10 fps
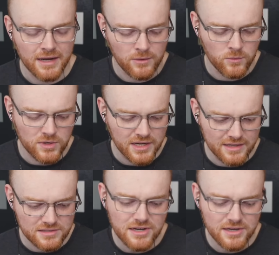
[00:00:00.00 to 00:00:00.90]
I we're
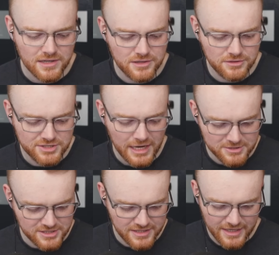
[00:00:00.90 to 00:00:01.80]
kind of starting a new
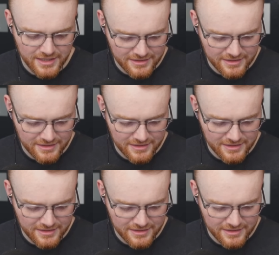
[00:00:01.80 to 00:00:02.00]
chapter today